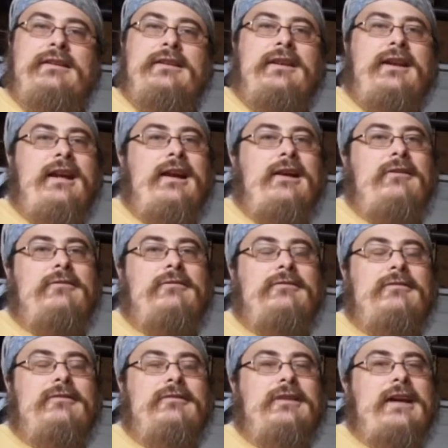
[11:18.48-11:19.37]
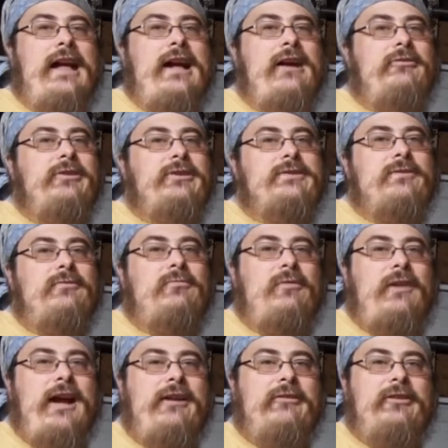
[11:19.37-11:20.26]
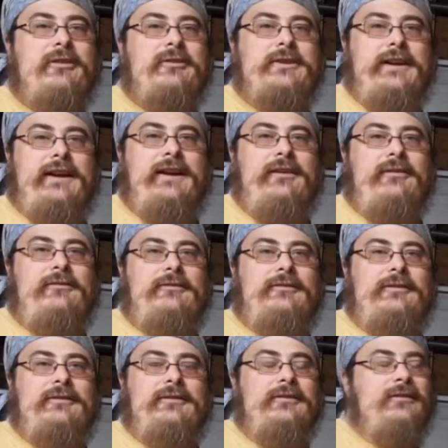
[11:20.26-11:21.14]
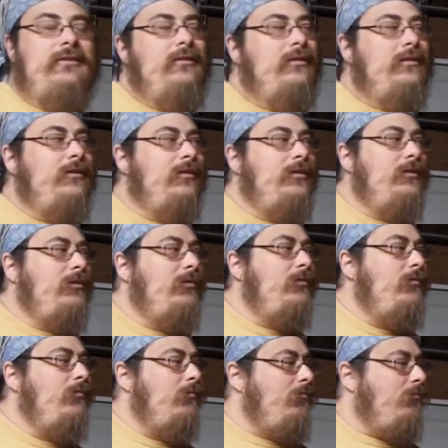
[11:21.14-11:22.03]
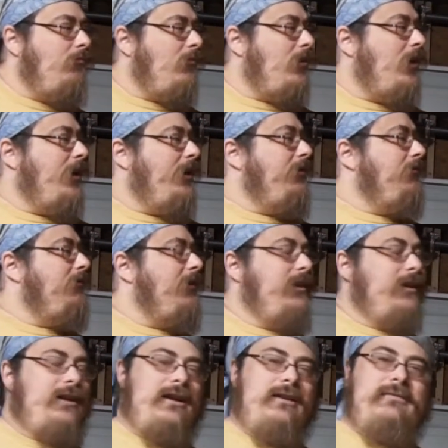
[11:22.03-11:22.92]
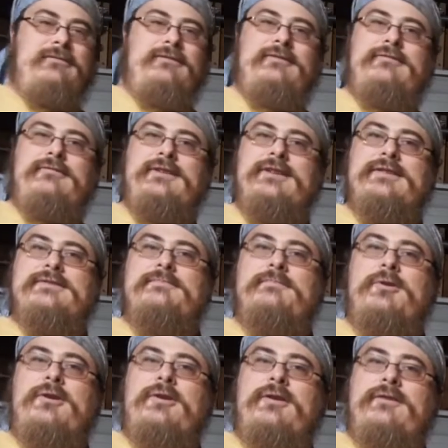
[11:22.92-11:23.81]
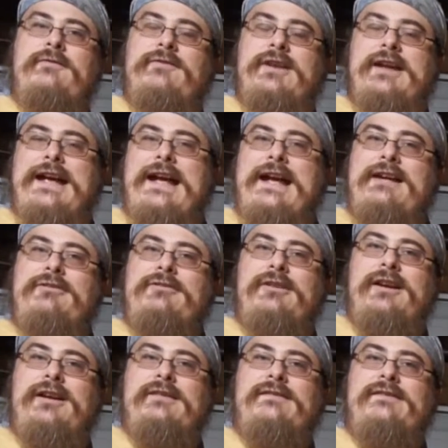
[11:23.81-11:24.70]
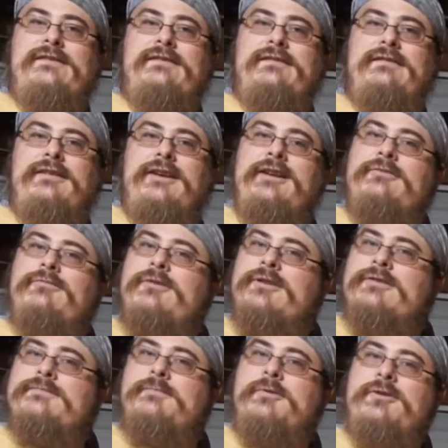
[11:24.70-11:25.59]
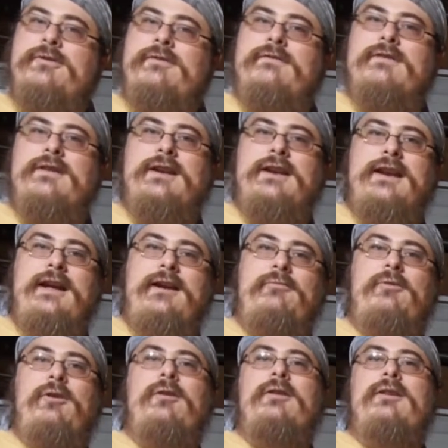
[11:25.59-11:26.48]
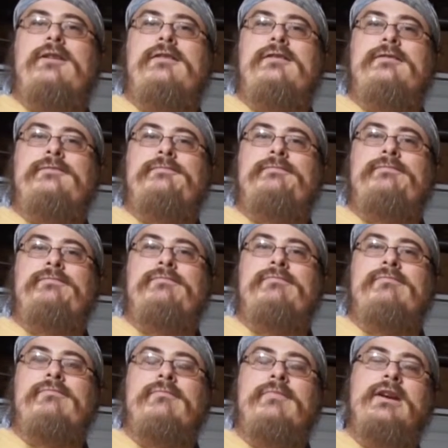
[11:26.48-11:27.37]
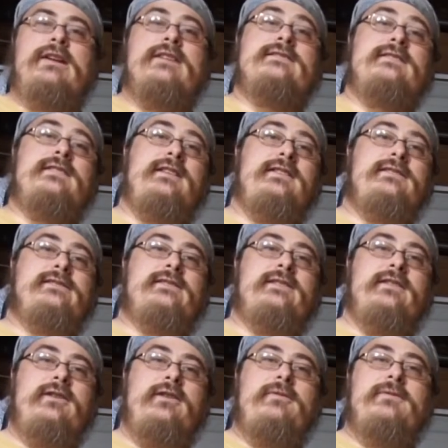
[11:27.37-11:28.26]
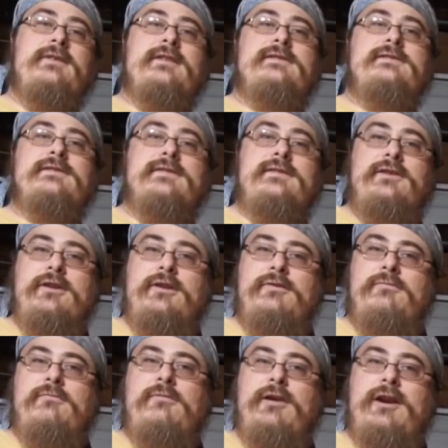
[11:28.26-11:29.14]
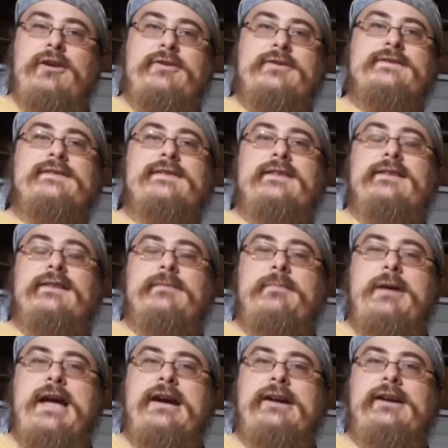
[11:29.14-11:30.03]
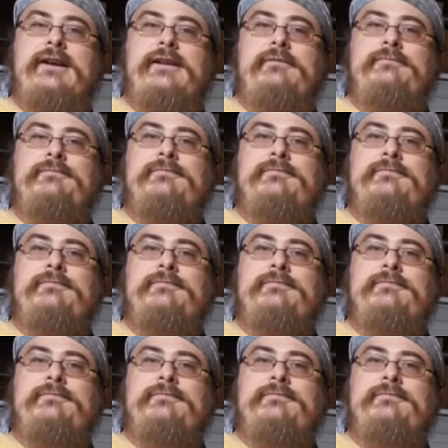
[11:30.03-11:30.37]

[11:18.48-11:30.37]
Now, how does a router tell what is part of the address and what is part of the network? Because it needs to know this to know where to send the packet.